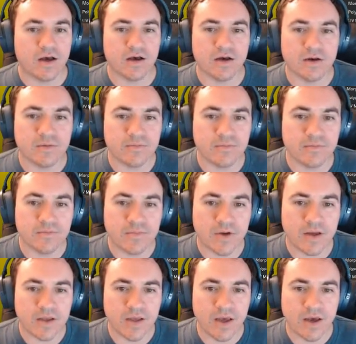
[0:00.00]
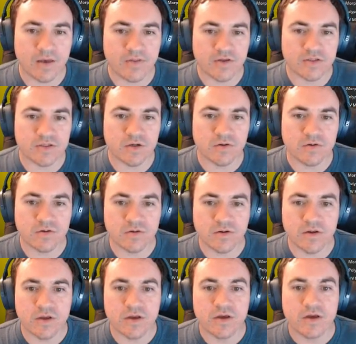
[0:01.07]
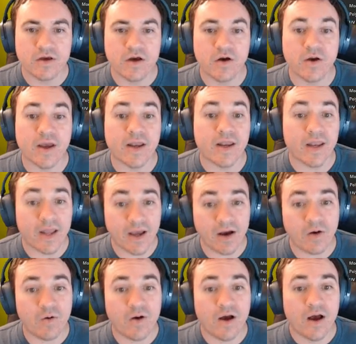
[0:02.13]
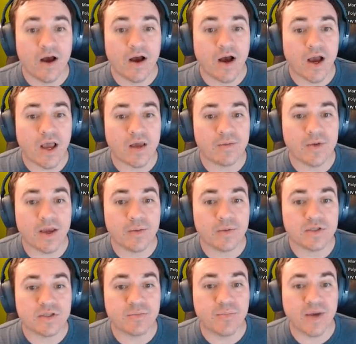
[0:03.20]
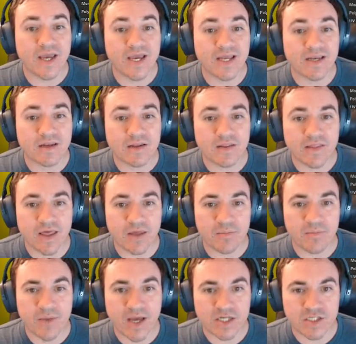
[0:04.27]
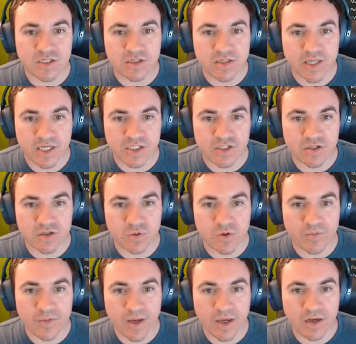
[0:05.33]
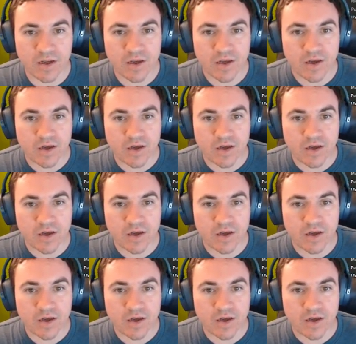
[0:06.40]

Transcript: Yeah, I think so. Okay, now I am able to paint that magical texture that we made